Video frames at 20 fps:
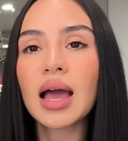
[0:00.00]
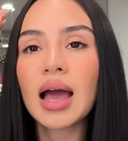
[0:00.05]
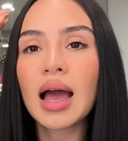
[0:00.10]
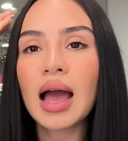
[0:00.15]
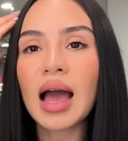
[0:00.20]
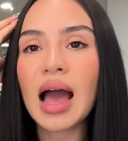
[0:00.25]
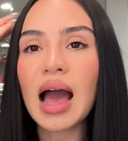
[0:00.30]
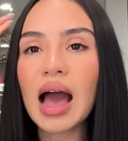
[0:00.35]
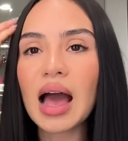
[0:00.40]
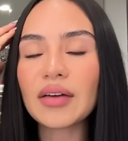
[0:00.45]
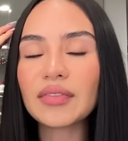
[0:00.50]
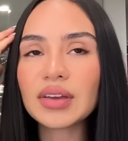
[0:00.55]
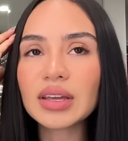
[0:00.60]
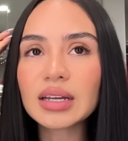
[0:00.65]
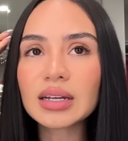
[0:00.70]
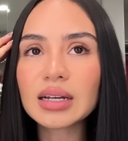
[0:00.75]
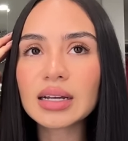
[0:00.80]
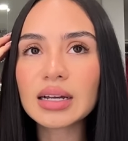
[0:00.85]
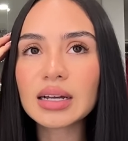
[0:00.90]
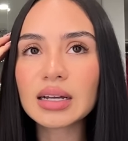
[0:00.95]

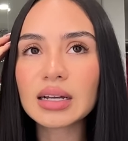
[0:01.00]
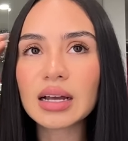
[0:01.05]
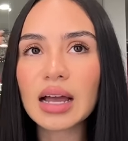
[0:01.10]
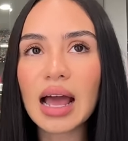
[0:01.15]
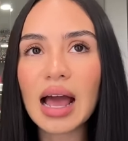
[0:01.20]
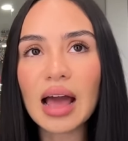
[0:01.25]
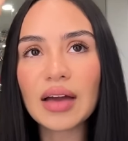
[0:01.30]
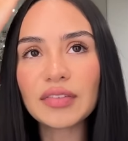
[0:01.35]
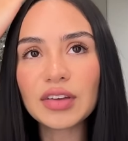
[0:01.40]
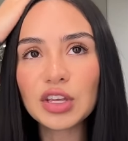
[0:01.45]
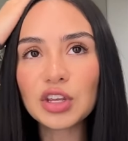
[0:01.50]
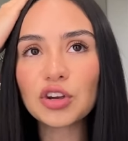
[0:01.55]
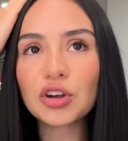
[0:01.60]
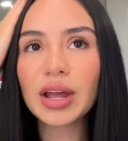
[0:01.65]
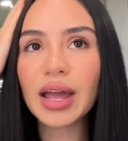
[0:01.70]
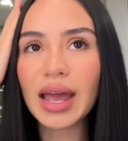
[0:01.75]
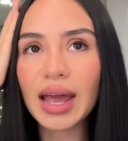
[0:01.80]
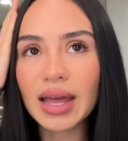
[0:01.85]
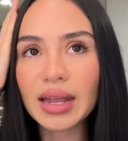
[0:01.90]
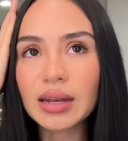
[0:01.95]
Having your
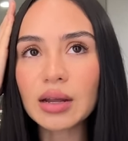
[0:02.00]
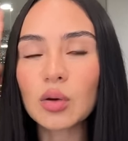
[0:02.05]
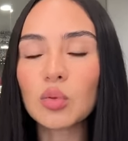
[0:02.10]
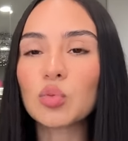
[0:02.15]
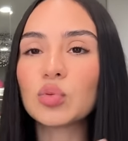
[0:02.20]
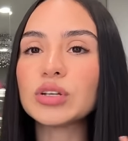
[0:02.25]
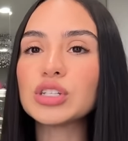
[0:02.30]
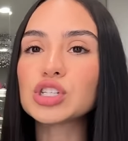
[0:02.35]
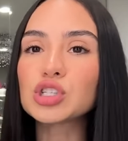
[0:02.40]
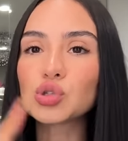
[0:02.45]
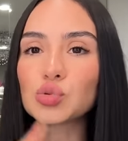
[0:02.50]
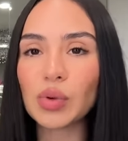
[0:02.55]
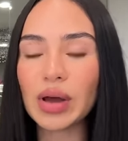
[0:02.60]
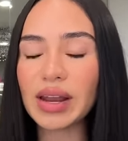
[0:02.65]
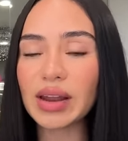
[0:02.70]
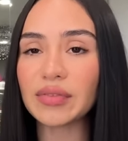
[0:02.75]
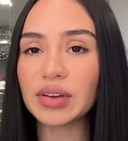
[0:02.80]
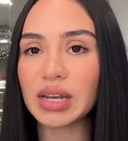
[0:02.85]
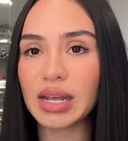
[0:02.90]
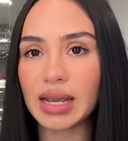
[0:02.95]
head, we sweat
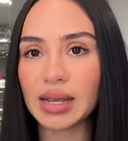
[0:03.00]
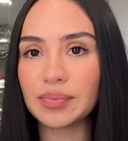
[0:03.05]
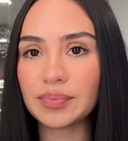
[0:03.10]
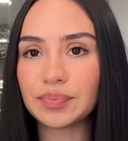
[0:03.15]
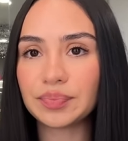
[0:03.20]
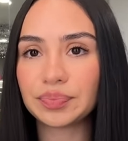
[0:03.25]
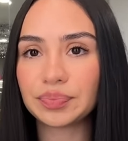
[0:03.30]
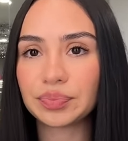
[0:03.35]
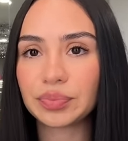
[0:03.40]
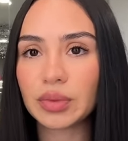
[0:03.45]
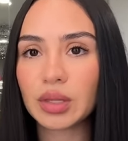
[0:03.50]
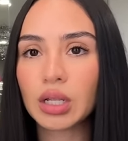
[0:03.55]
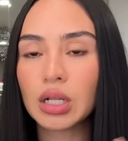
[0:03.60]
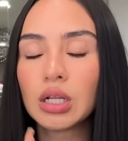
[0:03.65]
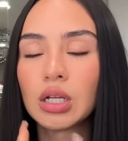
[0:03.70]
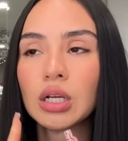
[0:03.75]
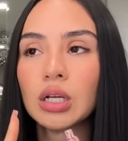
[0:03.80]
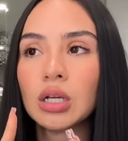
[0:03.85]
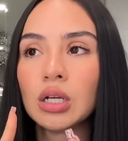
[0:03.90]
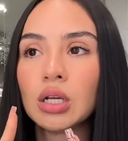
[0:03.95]
every day.
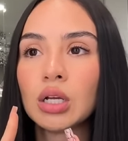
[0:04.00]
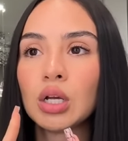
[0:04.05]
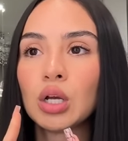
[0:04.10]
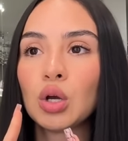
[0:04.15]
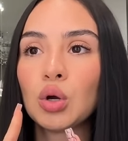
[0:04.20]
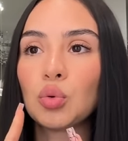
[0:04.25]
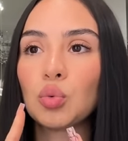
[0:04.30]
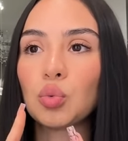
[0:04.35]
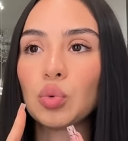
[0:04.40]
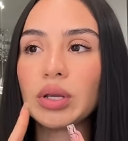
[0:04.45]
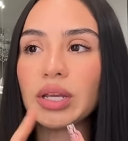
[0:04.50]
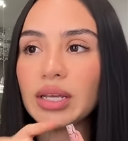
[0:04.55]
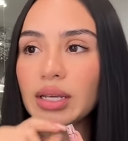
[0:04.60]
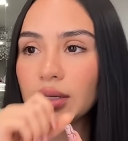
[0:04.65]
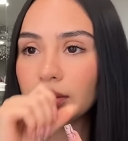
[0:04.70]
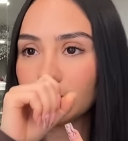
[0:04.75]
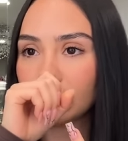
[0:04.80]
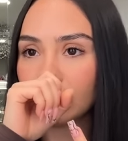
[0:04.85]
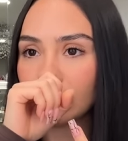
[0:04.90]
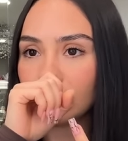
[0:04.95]

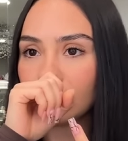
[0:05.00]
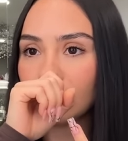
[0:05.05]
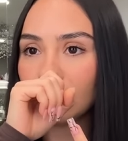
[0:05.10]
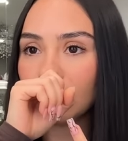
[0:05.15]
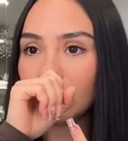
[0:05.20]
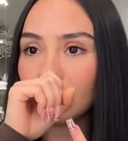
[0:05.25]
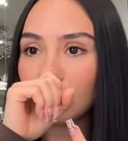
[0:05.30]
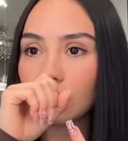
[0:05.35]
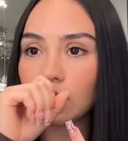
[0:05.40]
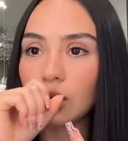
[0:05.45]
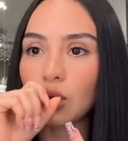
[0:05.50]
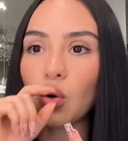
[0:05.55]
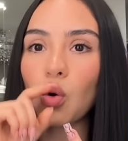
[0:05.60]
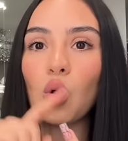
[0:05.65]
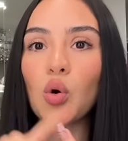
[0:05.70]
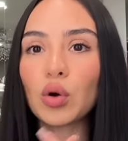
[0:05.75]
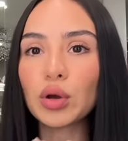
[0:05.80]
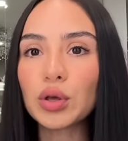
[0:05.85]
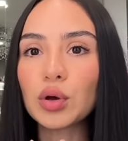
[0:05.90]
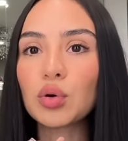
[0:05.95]
We have
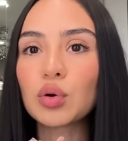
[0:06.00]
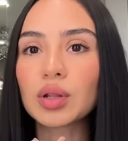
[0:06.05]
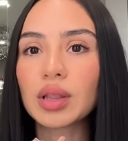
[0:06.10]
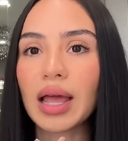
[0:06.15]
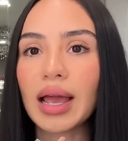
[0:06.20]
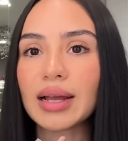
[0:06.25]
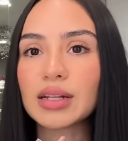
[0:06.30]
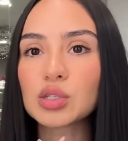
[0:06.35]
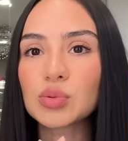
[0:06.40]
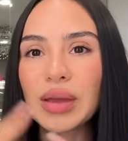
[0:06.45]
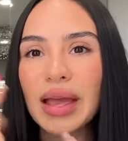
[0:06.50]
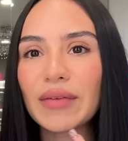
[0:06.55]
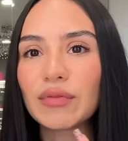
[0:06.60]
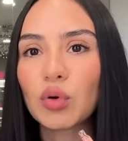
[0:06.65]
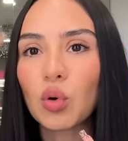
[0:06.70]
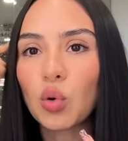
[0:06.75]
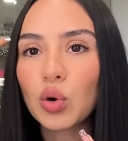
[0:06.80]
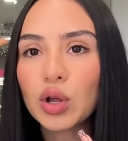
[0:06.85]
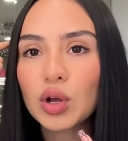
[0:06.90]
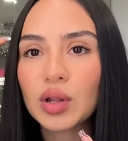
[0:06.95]
oil
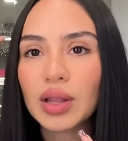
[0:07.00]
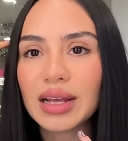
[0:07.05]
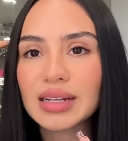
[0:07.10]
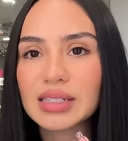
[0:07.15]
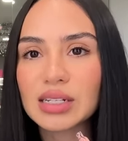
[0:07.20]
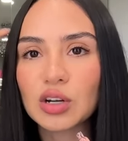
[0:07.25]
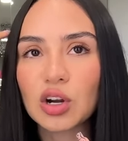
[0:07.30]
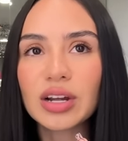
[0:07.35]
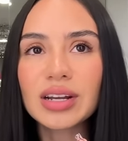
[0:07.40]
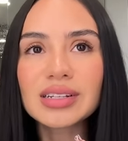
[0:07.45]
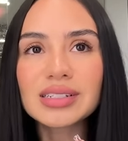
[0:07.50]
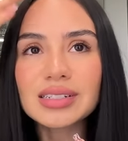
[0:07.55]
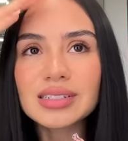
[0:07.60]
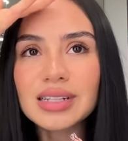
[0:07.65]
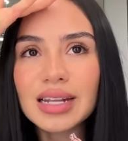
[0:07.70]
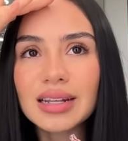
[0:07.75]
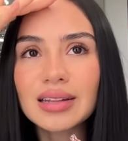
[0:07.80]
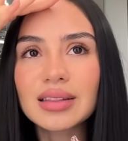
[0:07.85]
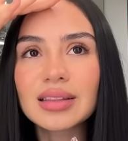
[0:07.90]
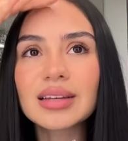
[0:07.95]
glands in our heads. It's
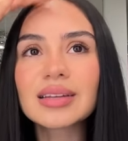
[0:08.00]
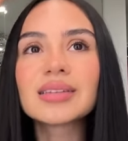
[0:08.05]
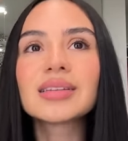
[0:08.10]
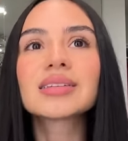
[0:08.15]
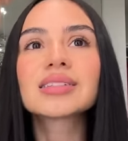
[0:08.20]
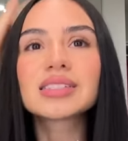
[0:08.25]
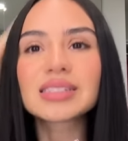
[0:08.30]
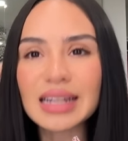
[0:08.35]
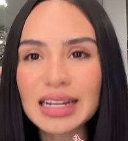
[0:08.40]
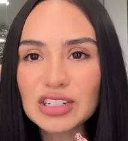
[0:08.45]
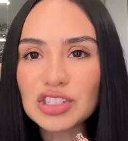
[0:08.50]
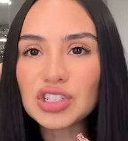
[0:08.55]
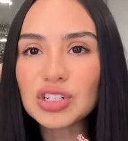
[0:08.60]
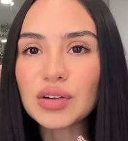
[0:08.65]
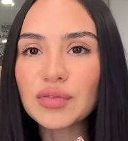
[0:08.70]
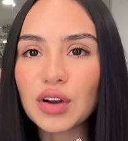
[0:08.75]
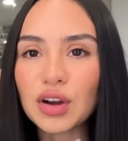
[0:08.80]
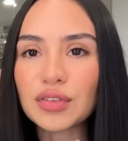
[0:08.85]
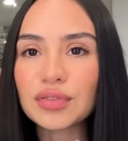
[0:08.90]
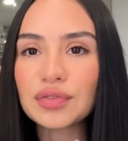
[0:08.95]
like an extension
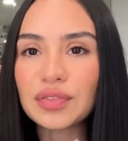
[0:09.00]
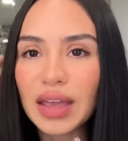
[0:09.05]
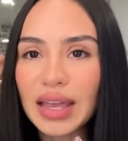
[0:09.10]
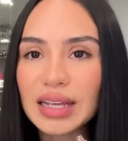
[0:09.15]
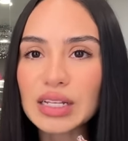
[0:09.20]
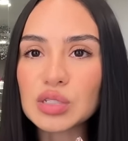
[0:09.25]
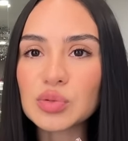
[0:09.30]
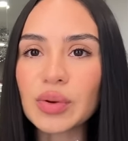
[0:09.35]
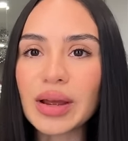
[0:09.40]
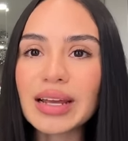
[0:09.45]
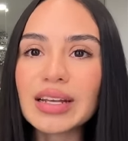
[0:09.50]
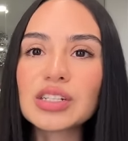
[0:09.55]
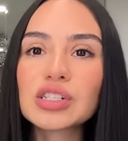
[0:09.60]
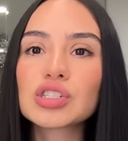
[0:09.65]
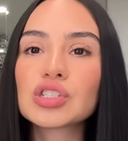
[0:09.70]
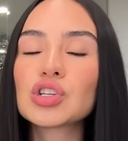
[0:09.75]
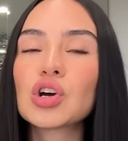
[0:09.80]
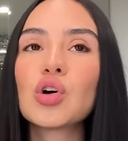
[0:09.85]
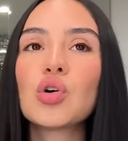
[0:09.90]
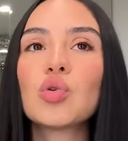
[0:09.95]
of our face, right?
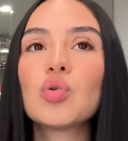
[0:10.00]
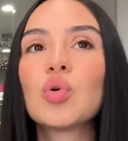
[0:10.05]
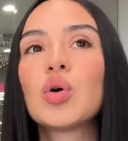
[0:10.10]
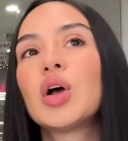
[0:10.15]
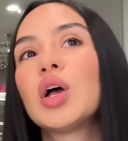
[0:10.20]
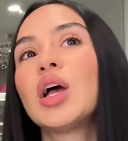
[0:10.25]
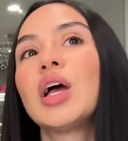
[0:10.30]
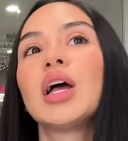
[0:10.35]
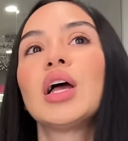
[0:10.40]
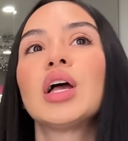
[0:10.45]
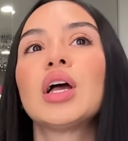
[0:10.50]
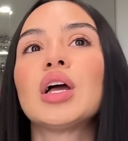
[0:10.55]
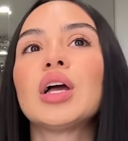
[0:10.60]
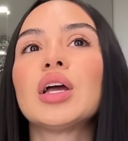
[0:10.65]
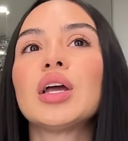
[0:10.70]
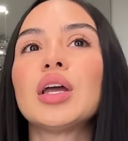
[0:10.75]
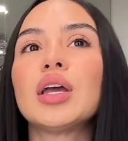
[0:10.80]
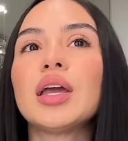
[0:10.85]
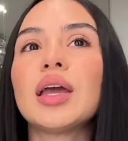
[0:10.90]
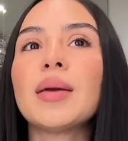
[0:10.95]
So
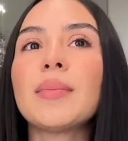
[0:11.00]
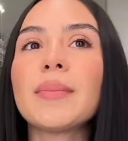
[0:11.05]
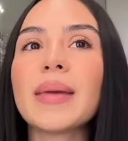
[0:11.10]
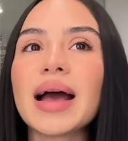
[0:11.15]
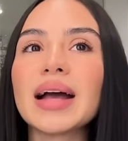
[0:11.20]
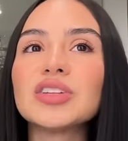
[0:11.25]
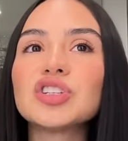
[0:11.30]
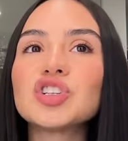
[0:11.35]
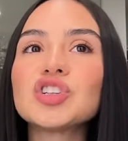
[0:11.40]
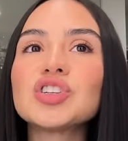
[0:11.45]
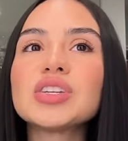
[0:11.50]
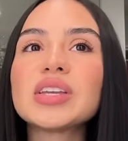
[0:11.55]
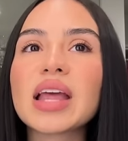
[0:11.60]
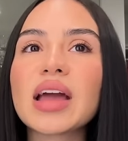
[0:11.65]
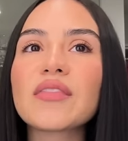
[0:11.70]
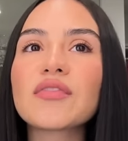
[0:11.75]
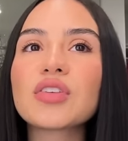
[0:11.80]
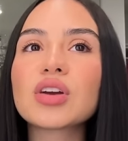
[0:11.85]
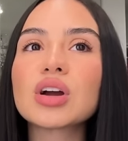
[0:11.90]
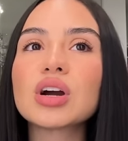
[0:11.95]
imagine
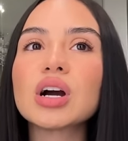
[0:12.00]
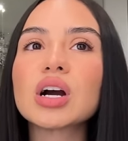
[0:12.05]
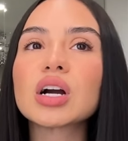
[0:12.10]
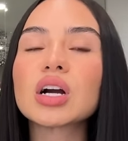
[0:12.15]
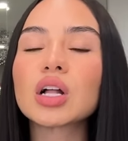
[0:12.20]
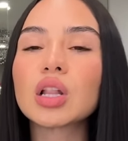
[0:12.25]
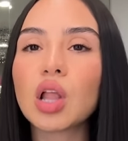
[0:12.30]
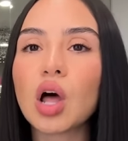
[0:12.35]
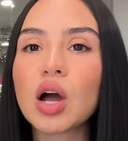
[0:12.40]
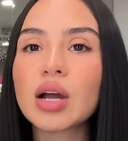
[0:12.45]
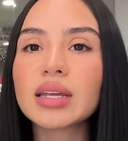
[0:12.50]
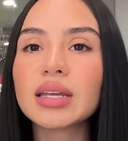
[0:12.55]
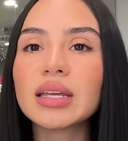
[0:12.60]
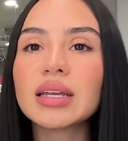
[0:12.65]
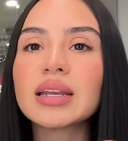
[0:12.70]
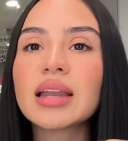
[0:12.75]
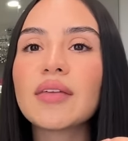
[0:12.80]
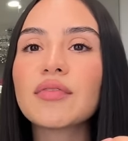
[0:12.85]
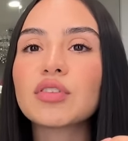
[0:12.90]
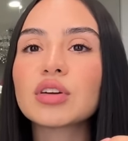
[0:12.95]
never unclogging,
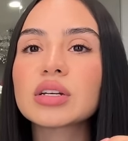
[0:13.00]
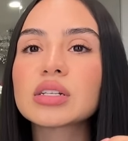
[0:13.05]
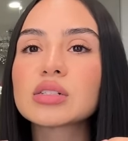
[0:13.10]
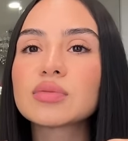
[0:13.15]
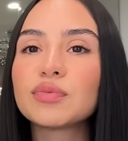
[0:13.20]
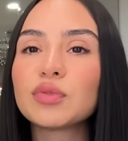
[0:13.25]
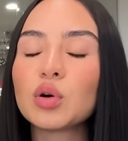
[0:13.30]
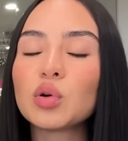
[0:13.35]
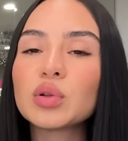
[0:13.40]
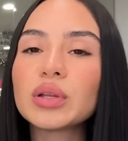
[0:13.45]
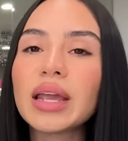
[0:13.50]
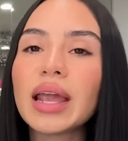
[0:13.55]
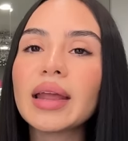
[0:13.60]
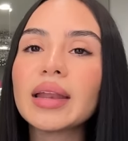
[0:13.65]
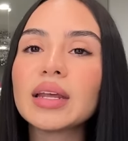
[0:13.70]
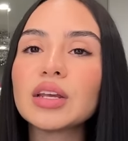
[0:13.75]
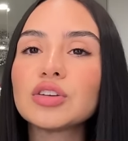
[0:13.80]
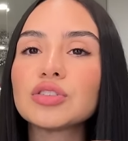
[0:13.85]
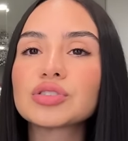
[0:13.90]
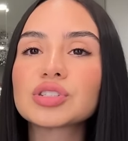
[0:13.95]
never
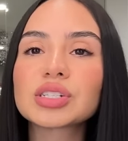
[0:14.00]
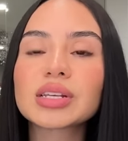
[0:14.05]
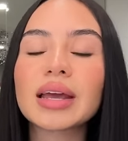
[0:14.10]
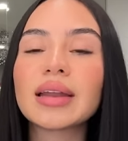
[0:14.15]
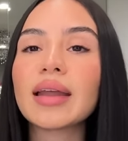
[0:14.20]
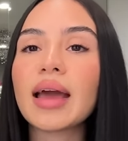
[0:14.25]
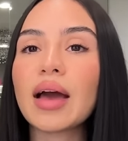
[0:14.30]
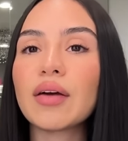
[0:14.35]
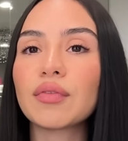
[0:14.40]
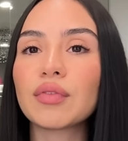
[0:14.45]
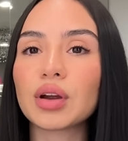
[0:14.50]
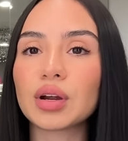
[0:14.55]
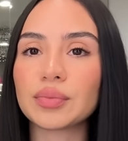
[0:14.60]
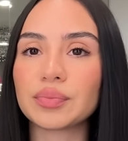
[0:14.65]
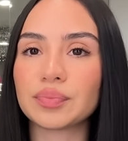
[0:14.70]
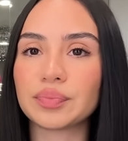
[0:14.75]
exfoliating your skin ever.